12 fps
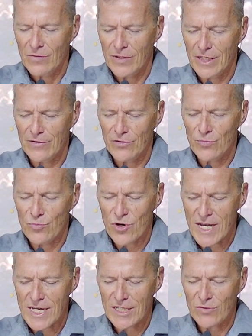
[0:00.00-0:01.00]
We give you
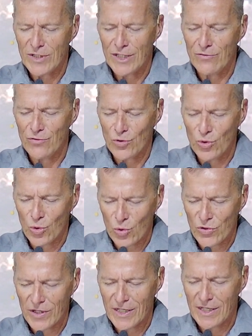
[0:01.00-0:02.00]
praise, we give you
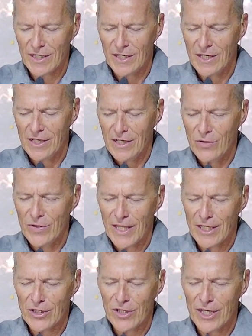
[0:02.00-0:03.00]
glory. We
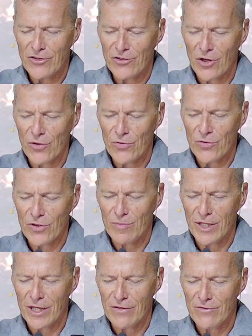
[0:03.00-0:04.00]
thank you that it's all through the
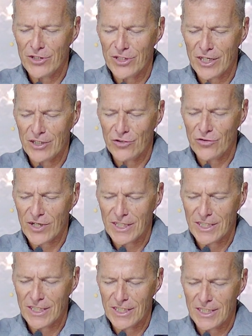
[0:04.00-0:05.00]
blood of your Son,
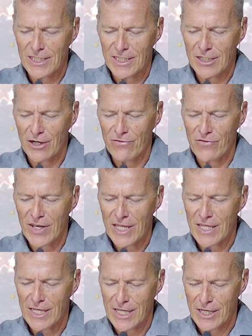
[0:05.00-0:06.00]
Christ Jesus, and our
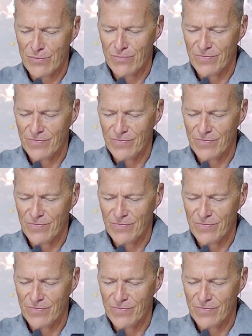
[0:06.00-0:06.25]
faith in him.